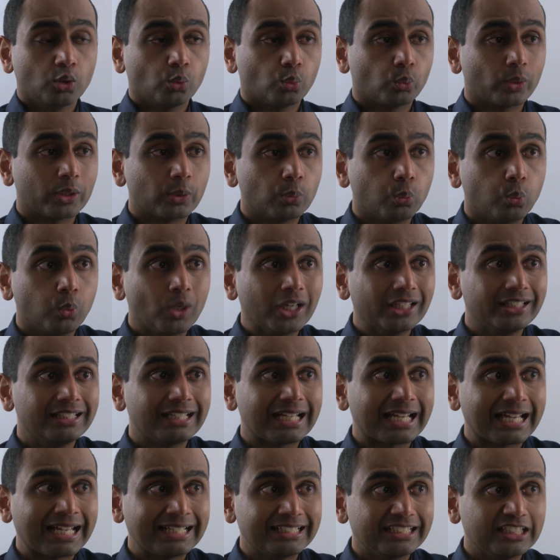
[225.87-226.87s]
with 1
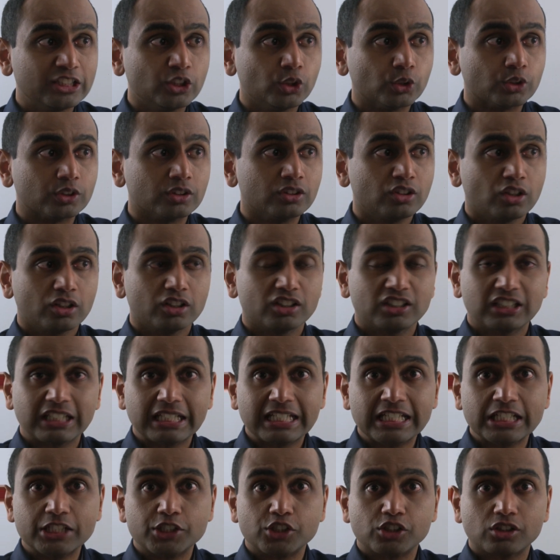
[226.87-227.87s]
added on to
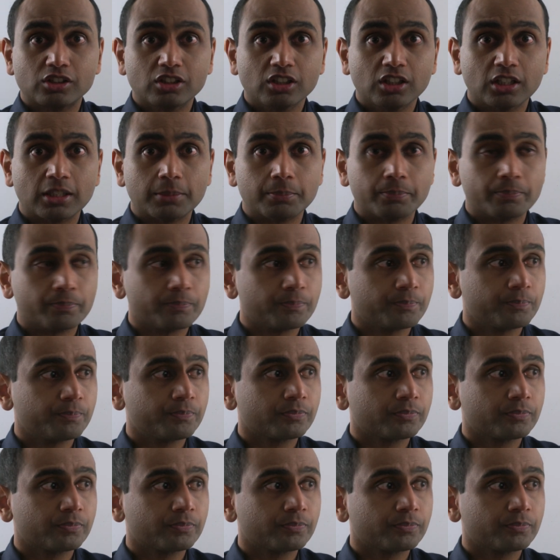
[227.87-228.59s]
each term.